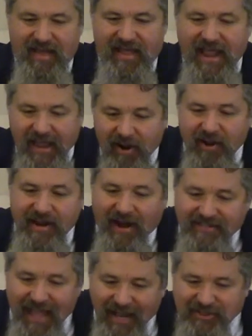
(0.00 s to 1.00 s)
And here in
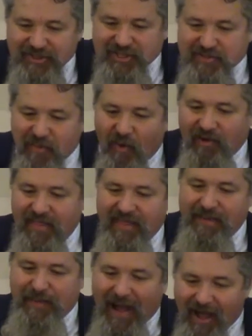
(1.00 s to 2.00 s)
our text this morning,
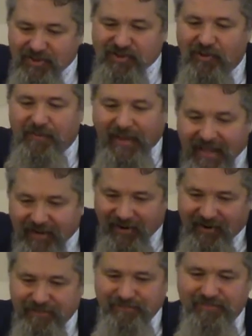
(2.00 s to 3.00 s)
the Apostle
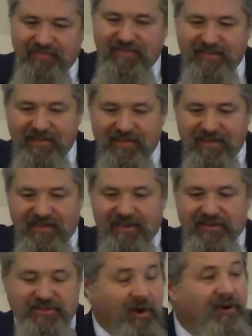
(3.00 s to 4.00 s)
Peter
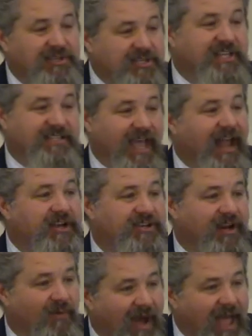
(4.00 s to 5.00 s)
turns his
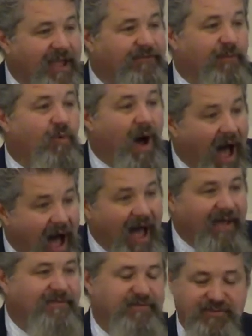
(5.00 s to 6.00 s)
attention away from
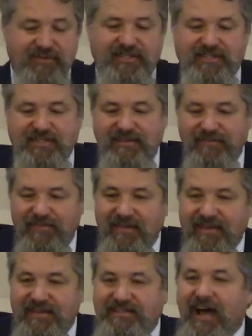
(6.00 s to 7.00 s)
wives
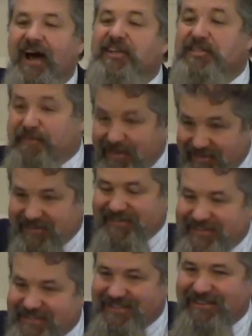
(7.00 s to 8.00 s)
to
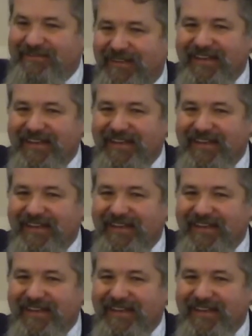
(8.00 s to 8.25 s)
husbands.